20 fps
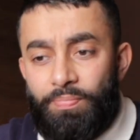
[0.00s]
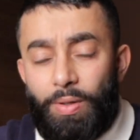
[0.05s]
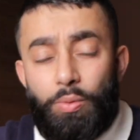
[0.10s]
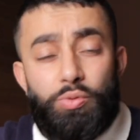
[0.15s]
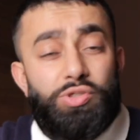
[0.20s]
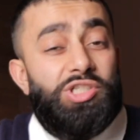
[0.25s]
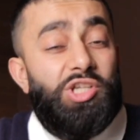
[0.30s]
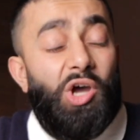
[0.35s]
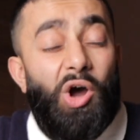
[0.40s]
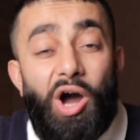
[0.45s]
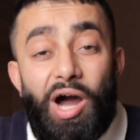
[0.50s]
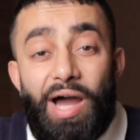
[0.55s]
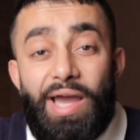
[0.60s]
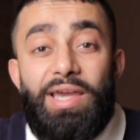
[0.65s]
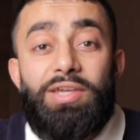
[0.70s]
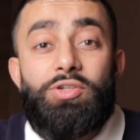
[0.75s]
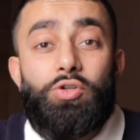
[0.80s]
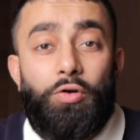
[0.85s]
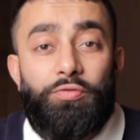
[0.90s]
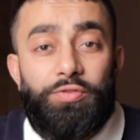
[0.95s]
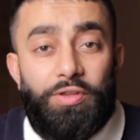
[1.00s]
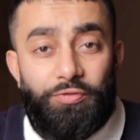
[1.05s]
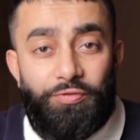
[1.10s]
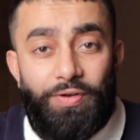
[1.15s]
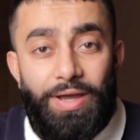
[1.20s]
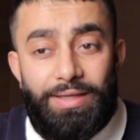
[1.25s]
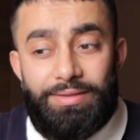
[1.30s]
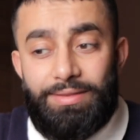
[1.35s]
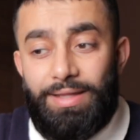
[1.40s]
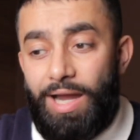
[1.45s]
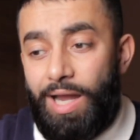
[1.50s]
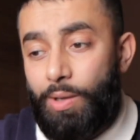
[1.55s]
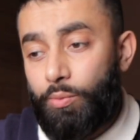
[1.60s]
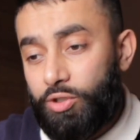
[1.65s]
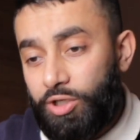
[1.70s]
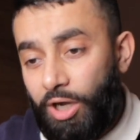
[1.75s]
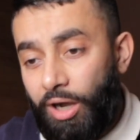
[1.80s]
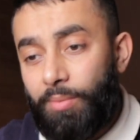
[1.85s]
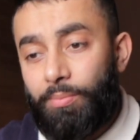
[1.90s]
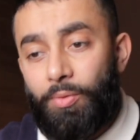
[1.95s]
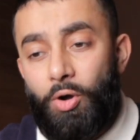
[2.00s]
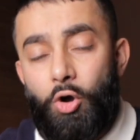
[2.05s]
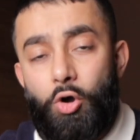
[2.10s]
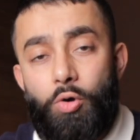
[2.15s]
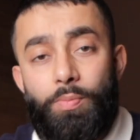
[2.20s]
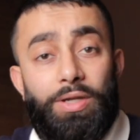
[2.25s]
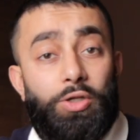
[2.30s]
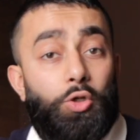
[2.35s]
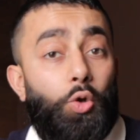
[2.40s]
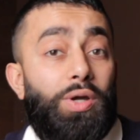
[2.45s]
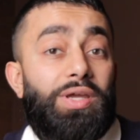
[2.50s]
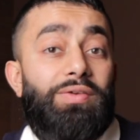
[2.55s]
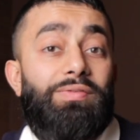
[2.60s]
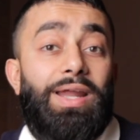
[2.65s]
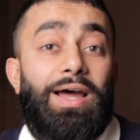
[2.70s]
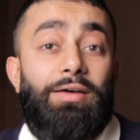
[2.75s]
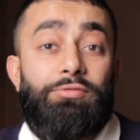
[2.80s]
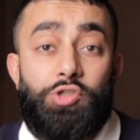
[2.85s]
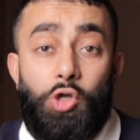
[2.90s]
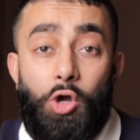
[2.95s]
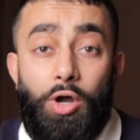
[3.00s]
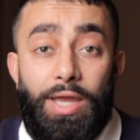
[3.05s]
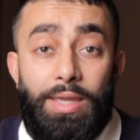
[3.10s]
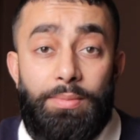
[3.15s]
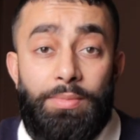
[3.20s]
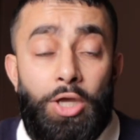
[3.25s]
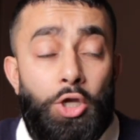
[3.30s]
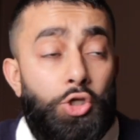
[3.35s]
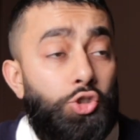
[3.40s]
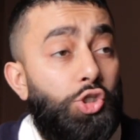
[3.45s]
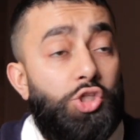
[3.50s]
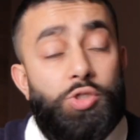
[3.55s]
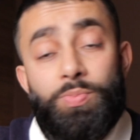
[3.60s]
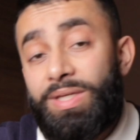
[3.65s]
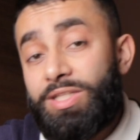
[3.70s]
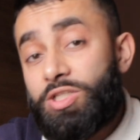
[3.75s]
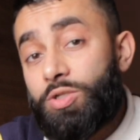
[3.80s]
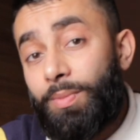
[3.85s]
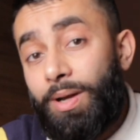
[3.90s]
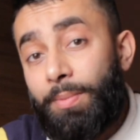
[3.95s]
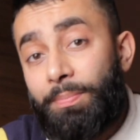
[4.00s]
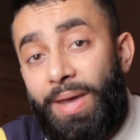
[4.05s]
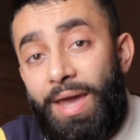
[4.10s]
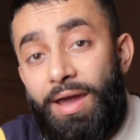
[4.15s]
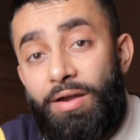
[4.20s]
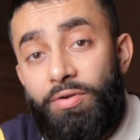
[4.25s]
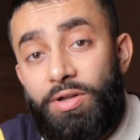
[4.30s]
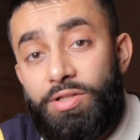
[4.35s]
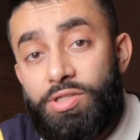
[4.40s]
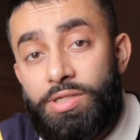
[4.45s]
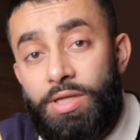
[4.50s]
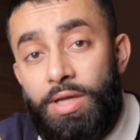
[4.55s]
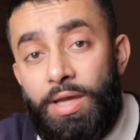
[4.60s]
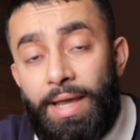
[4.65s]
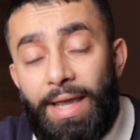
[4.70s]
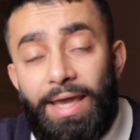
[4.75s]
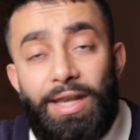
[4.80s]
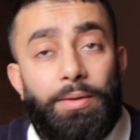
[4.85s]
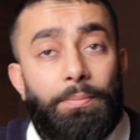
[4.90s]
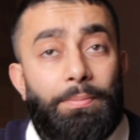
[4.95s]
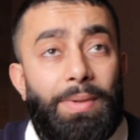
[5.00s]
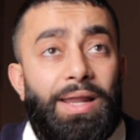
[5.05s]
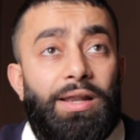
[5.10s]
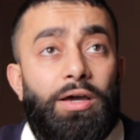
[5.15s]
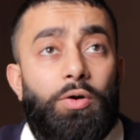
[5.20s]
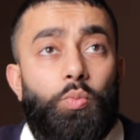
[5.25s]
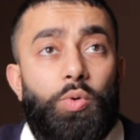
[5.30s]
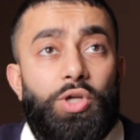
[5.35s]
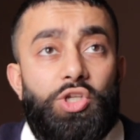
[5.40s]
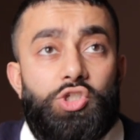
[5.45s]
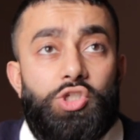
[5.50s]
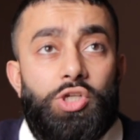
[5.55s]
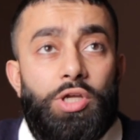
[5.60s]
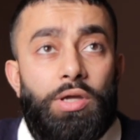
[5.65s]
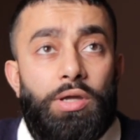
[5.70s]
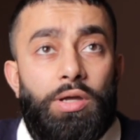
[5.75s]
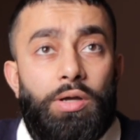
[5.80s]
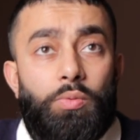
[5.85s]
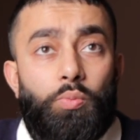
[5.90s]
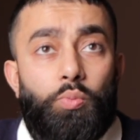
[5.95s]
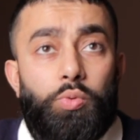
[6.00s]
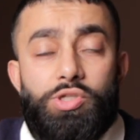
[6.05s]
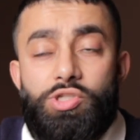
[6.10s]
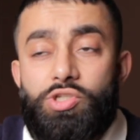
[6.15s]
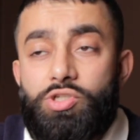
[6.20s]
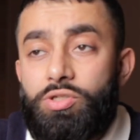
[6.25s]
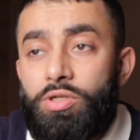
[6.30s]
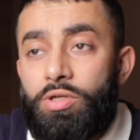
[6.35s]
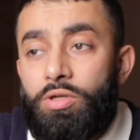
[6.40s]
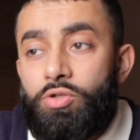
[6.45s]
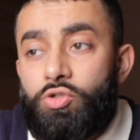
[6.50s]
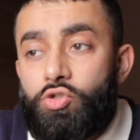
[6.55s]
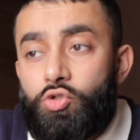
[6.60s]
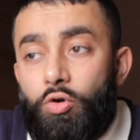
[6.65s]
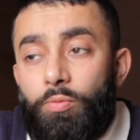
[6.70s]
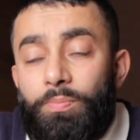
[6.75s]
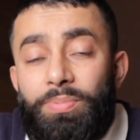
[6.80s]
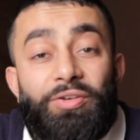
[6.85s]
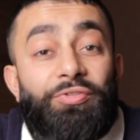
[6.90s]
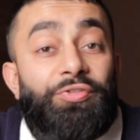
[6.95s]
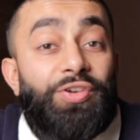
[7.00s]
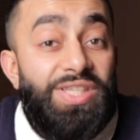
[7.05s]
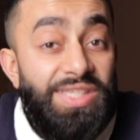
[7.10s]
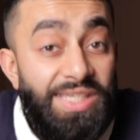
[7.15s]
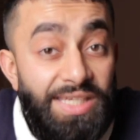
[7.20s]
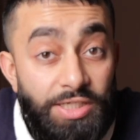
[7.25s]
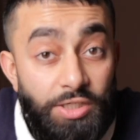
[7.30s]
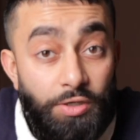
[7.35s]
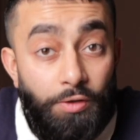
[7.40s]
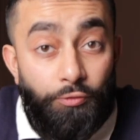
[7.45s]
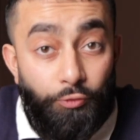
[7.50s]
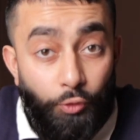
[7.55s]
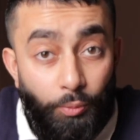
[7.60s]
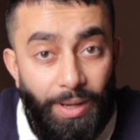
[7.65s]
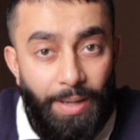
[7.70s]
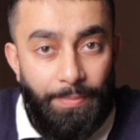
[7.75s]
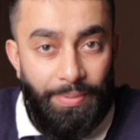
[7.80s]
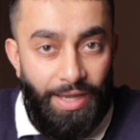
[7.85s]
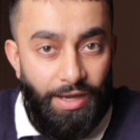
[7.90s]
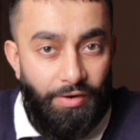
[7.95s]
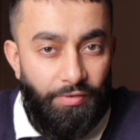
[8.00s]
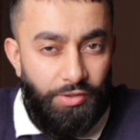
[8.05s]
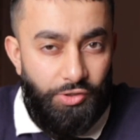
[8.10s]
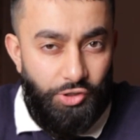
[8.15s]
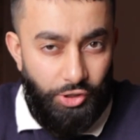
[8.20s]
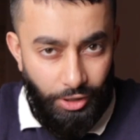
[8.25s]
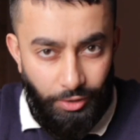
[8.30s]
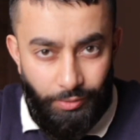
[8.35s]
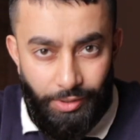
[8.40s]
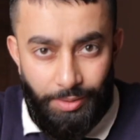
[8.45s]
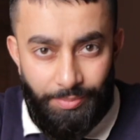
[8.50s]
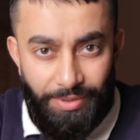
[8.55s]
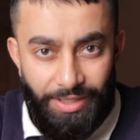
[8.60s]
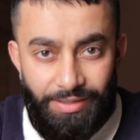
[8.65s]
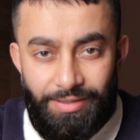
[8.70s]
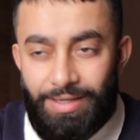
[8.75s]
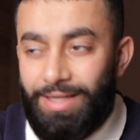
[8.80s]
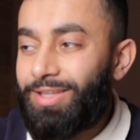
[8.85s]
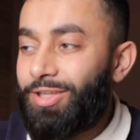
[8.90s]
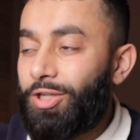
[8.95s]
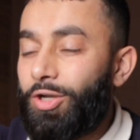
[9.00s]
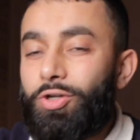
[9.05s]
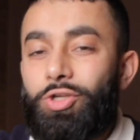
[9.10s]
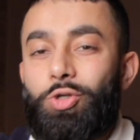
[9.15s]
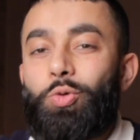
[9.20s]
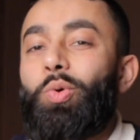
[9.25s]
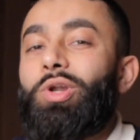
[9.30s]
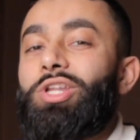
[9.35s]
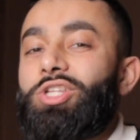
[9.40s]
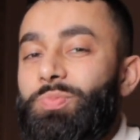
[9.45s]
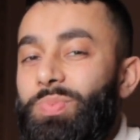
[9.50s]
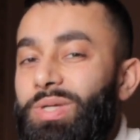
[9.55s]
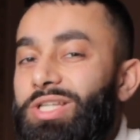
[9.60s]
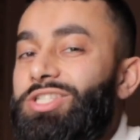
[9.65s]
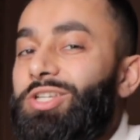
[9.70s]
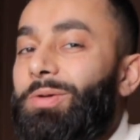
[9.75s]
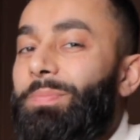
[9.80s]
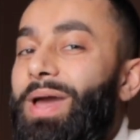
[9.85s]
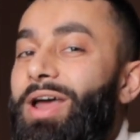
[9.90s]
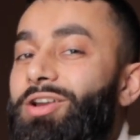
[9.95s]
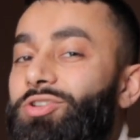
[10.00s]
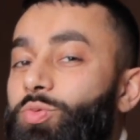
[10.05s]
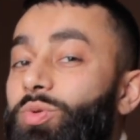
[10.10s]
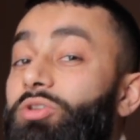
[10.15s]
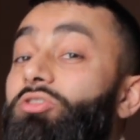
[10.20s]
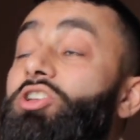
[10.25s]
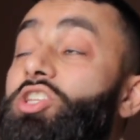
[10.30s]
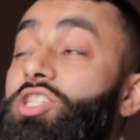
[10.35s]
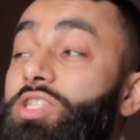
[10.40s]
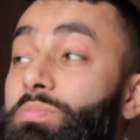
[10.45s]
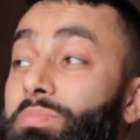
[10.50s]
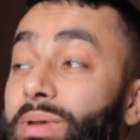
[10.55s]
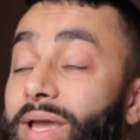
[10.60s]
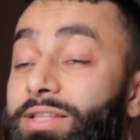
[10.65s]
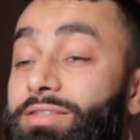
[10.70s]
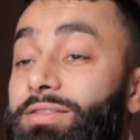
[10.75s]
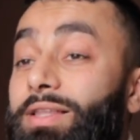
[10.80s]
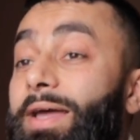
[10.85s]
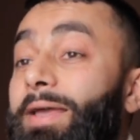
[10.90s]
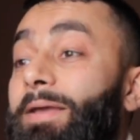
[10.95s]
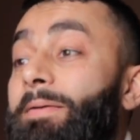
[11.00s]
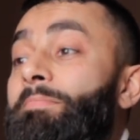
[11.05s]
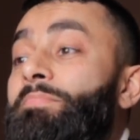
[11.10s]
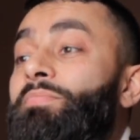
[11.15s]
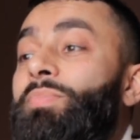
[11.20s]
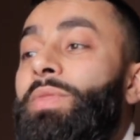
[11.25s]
I was tired of the fact that I would come home and not even have time to speak to my parents in a manner which was sort of befitting for my parents. You know what I mean? Like, you know, you want to speak to your parents with respect, like,